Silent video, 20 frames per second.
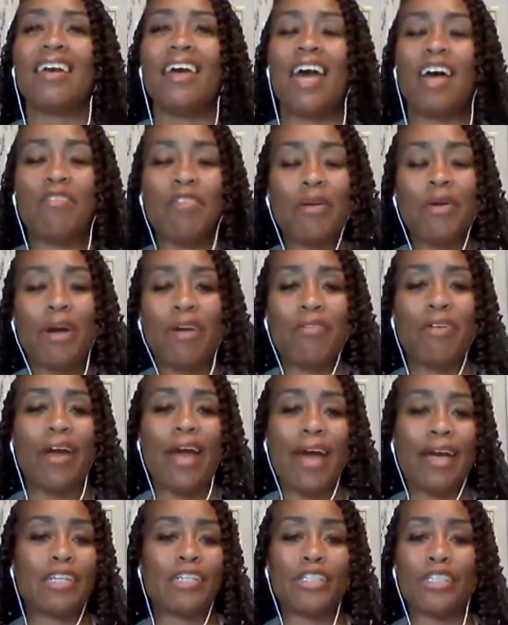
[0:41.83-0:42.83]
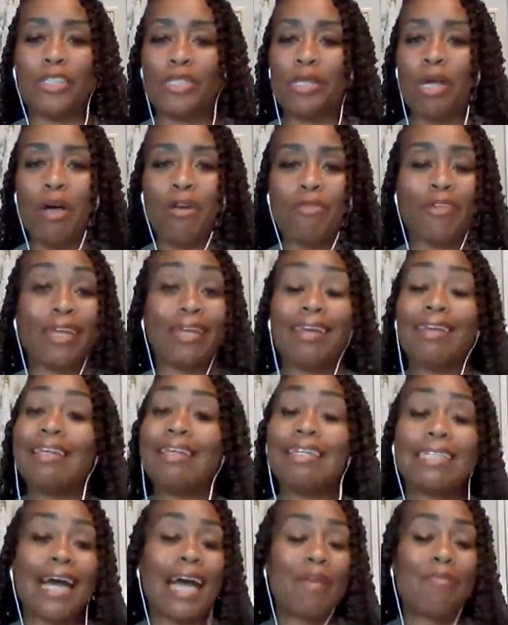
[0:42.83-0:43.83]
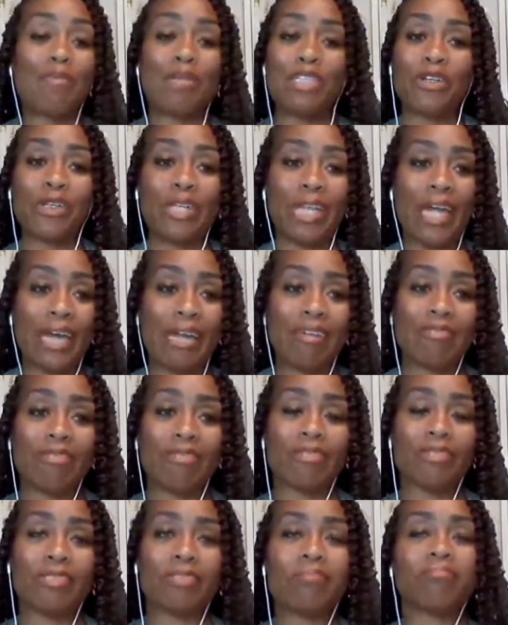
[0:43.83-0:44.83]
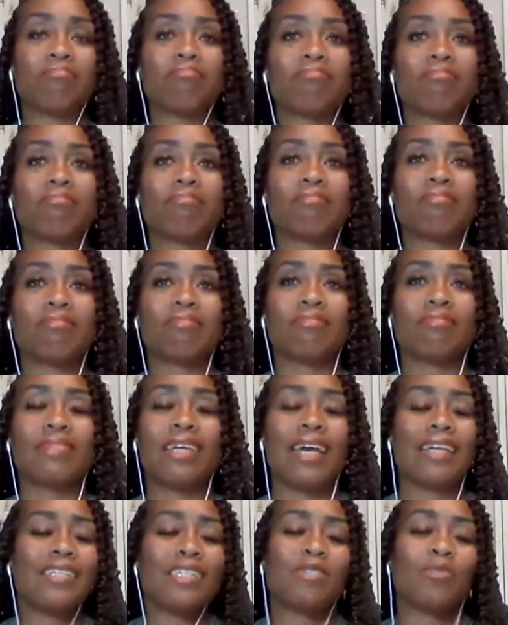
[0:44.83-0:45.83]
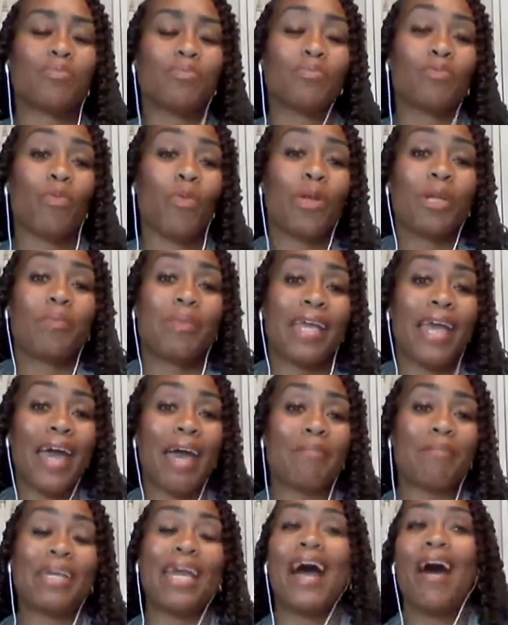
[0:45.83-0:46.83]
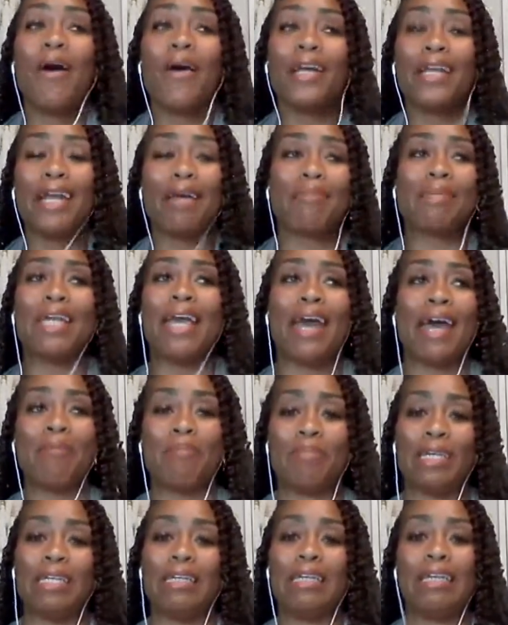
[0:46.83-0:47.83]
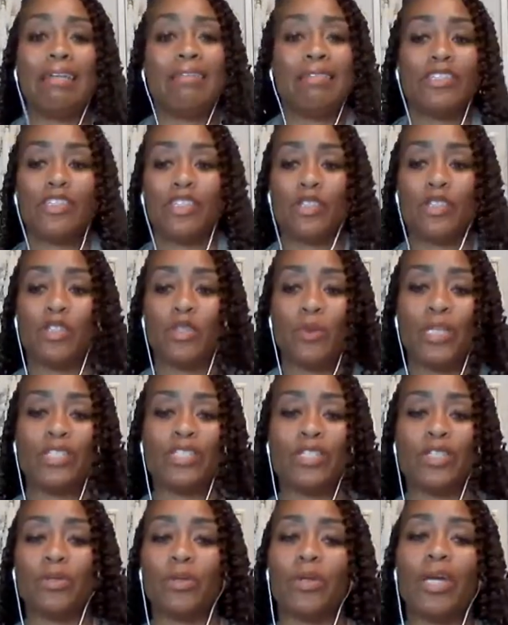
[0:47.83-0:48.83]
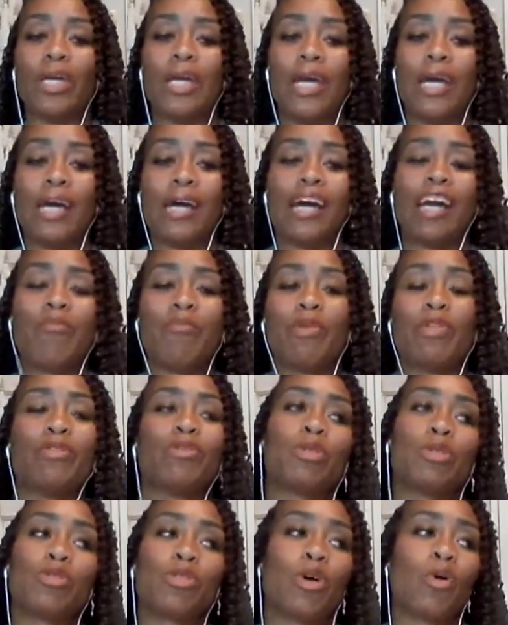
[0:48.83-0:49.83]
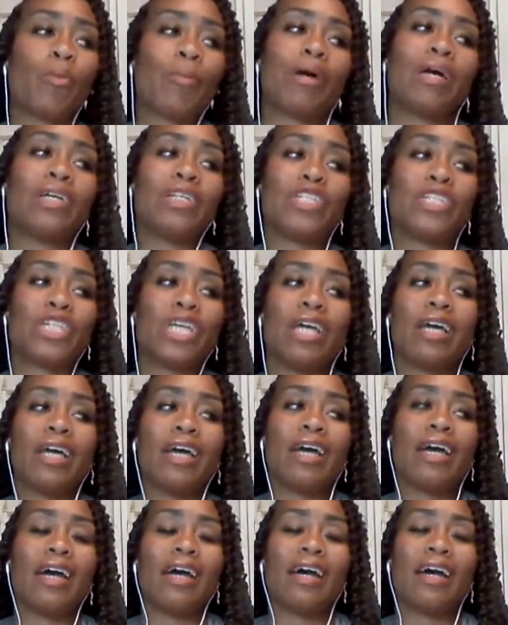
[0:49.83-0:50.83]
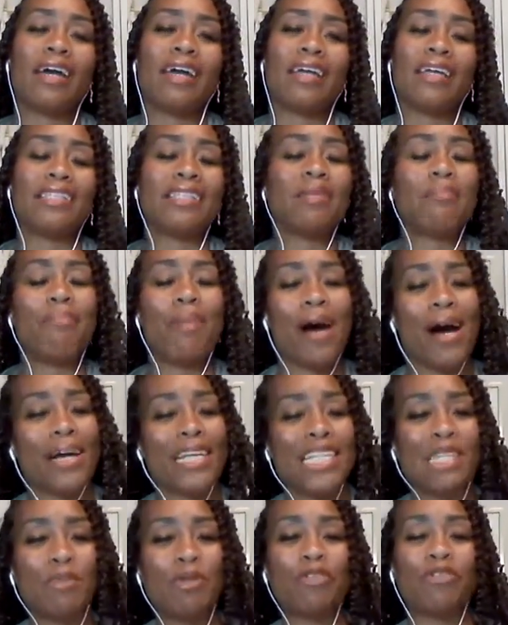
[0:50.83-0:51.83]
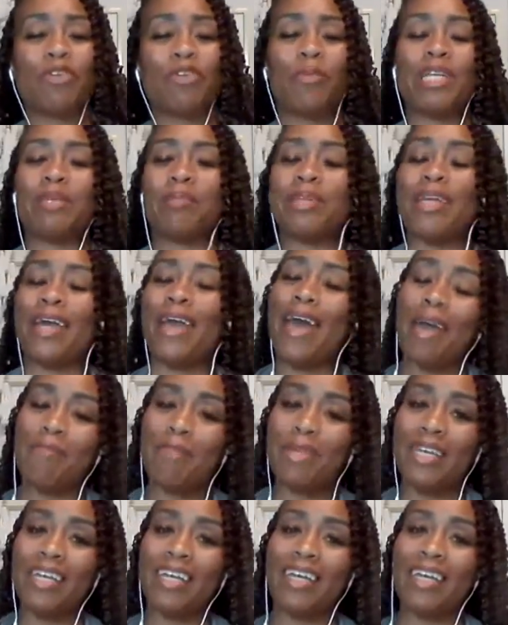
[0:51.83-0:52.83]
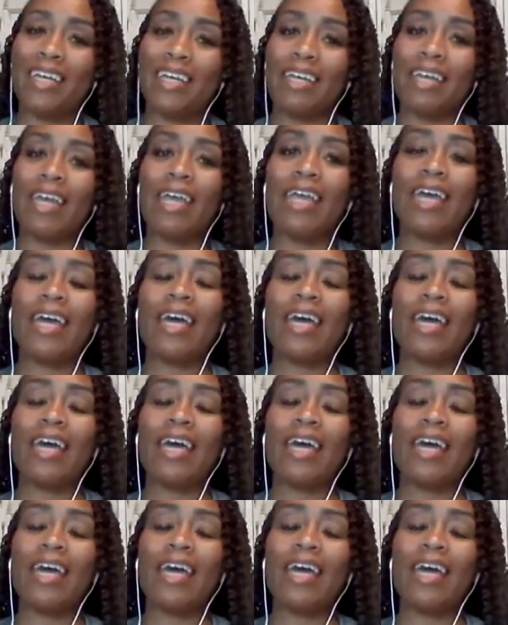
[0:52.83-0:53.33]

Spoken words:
Have you ever asked yourself at any time in your life, I just want to be happy. How can I be happy in this situation? Or I've been through so much. Is it possible for me to be happy again?